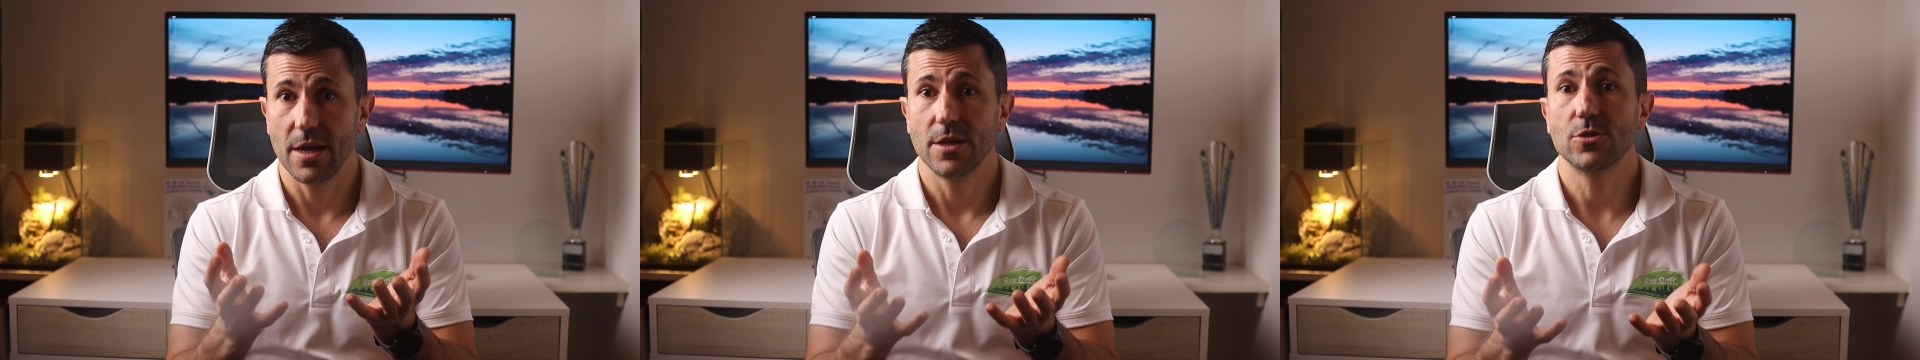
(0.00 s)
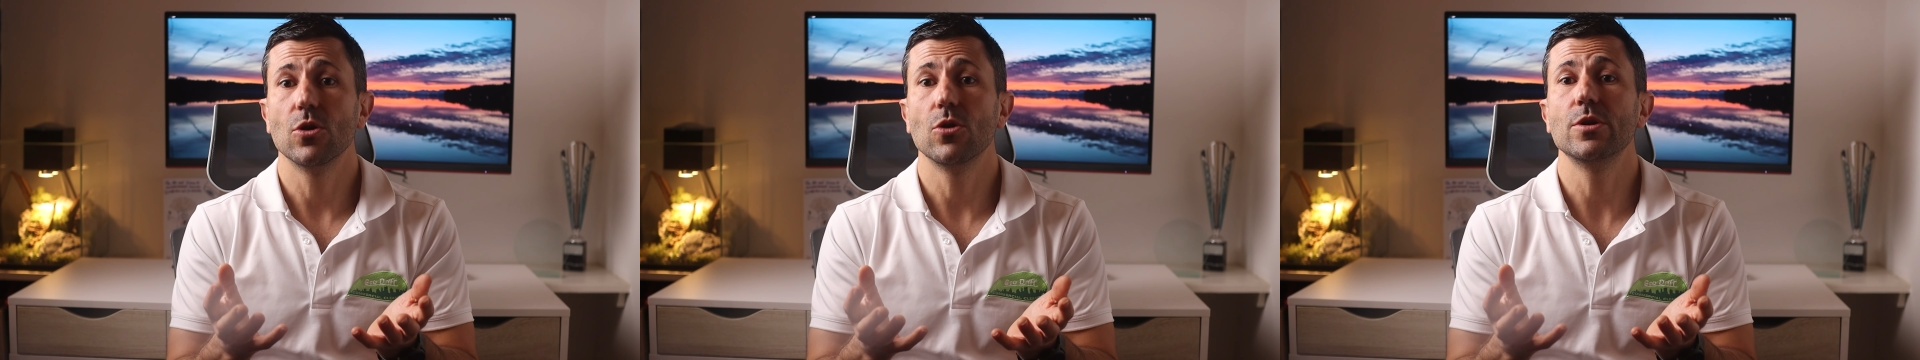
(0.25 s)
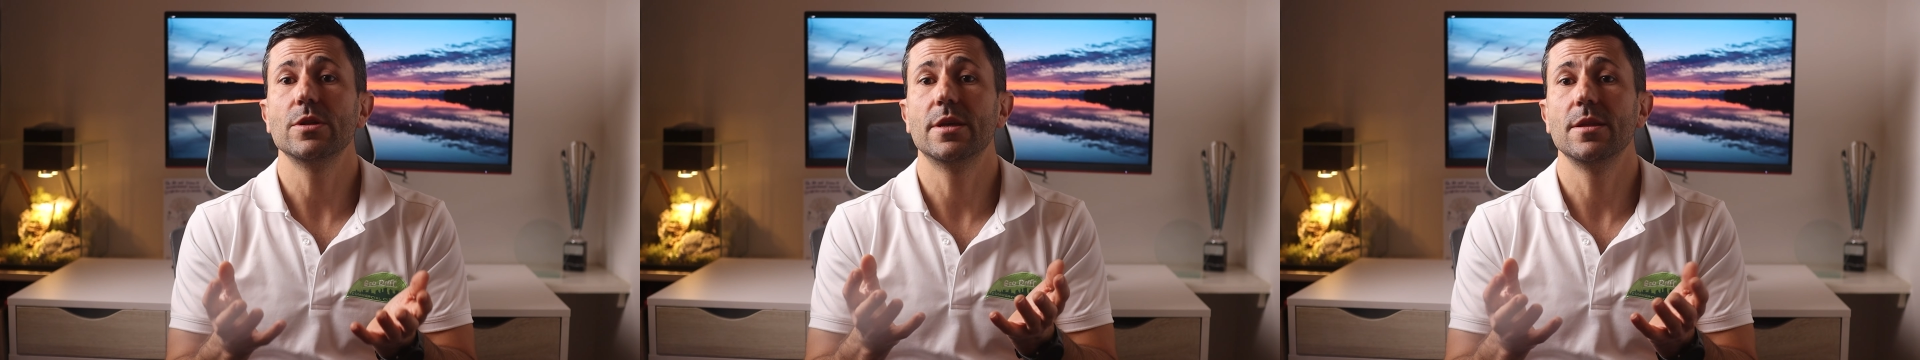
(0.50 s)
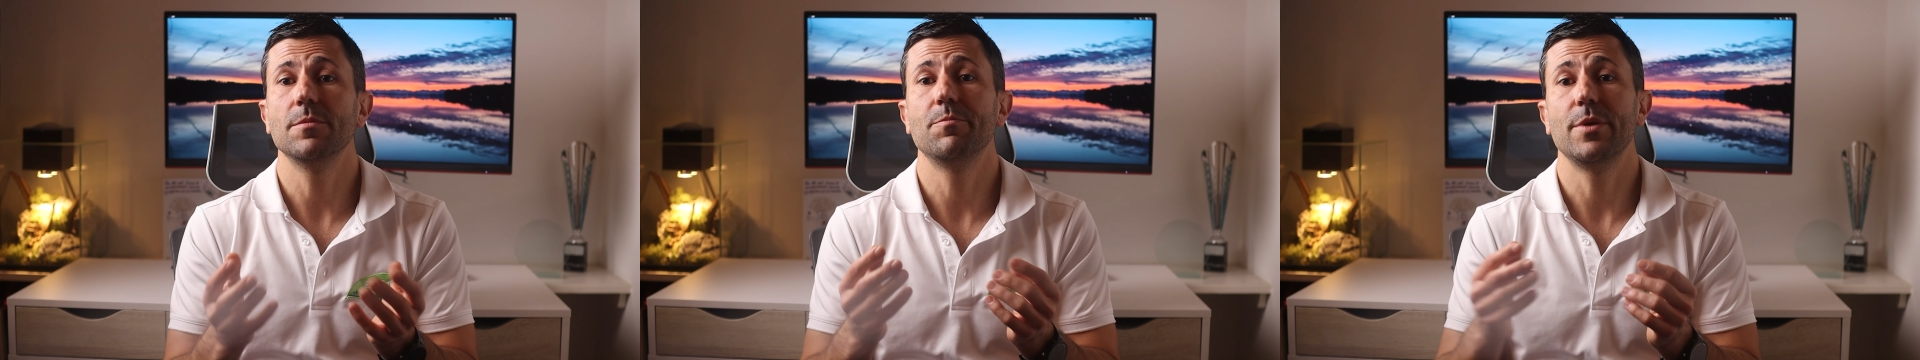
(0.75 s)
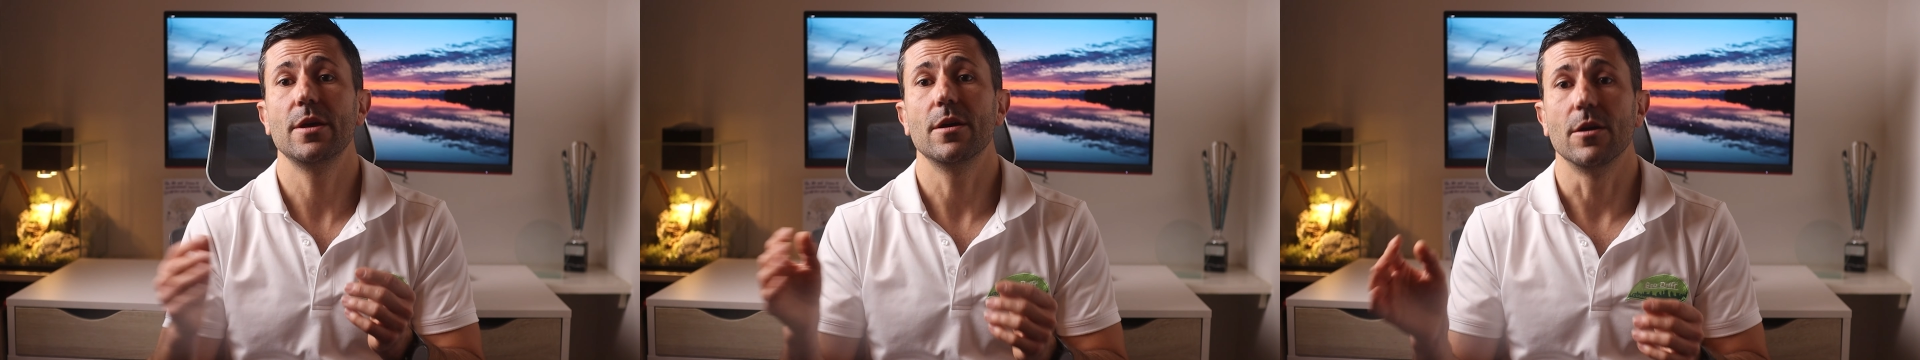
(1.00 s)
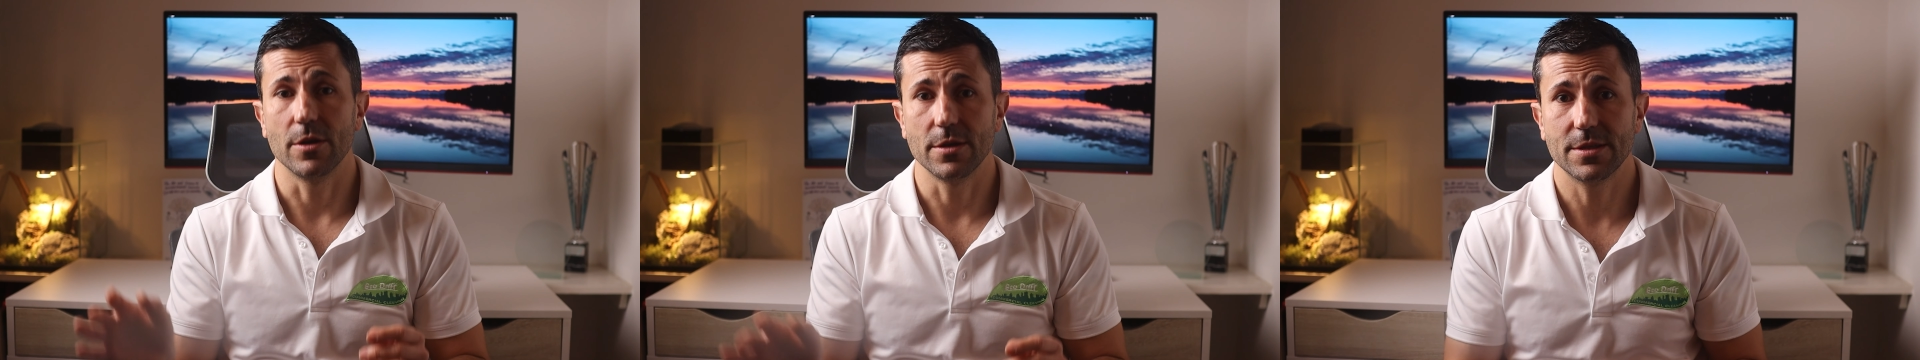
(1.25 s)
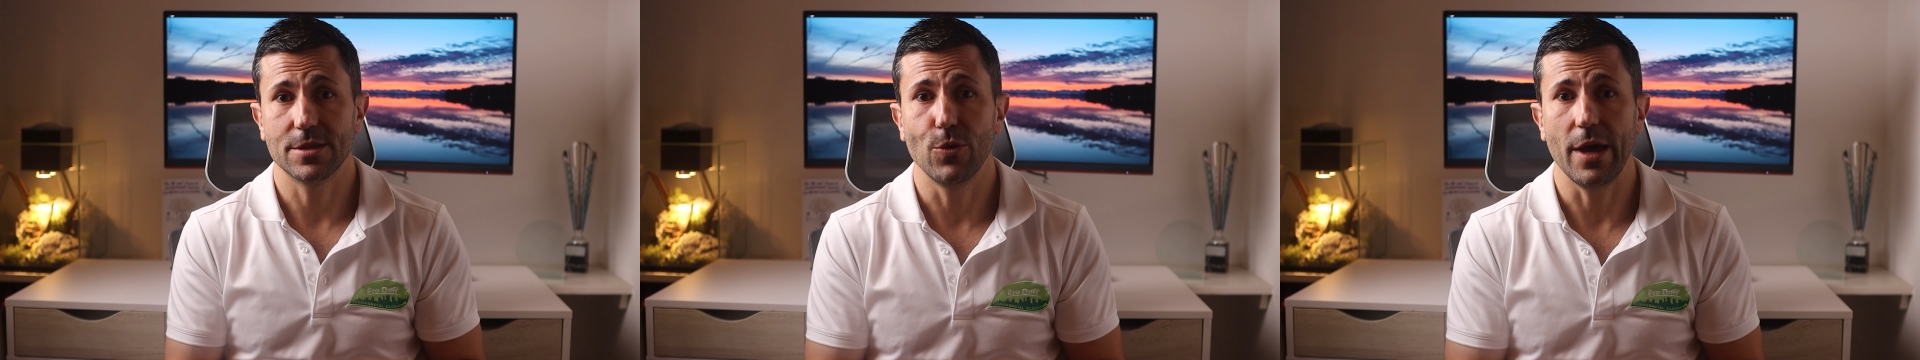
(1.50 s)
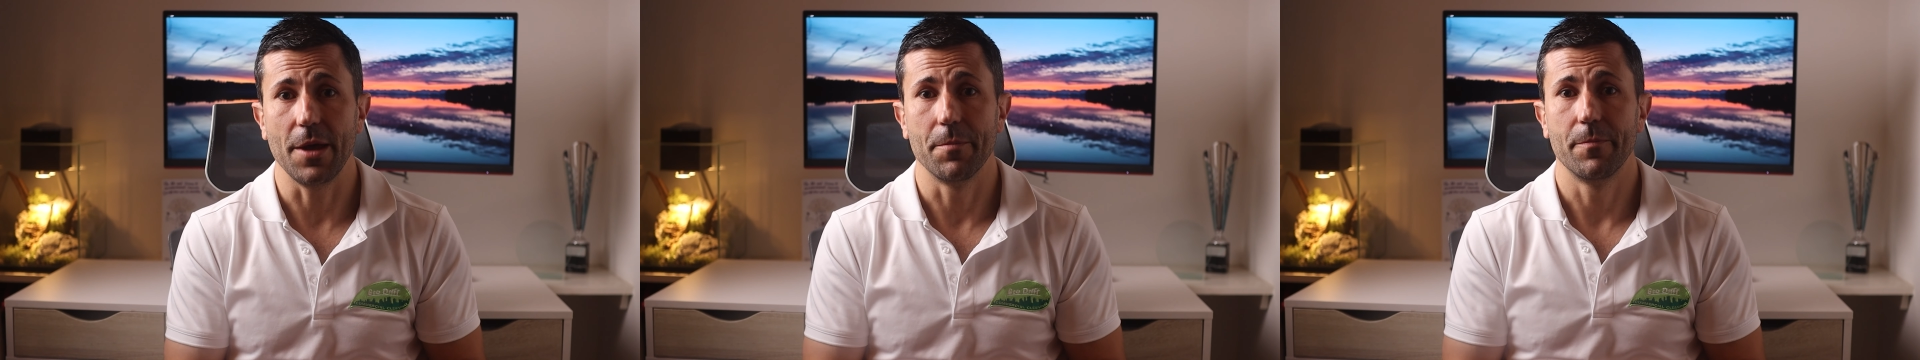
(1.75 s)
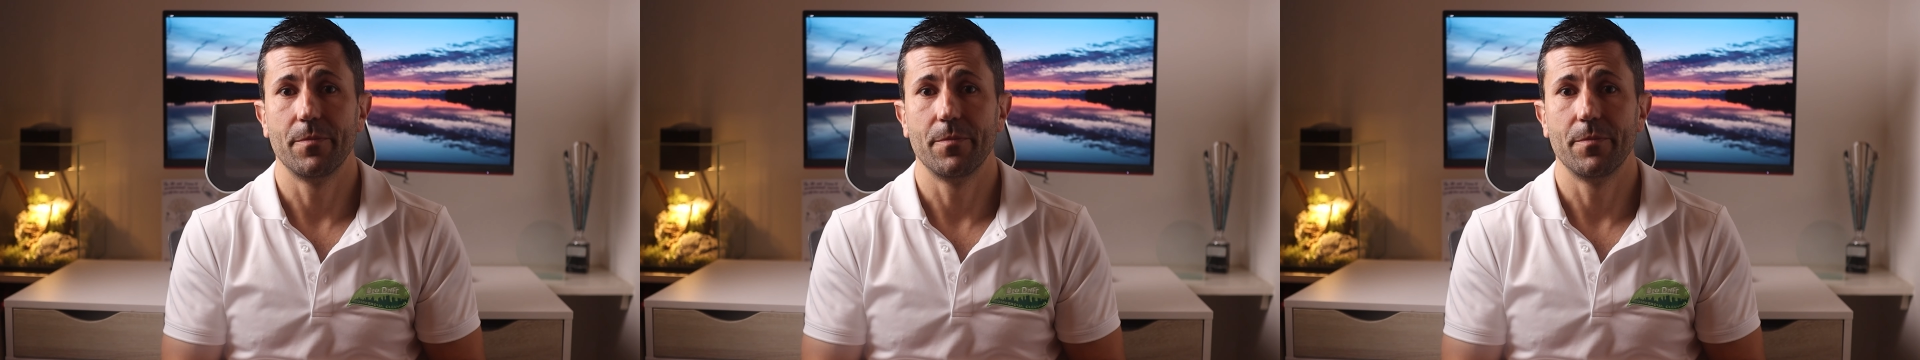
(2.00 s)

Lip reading: so it can be rinsed away.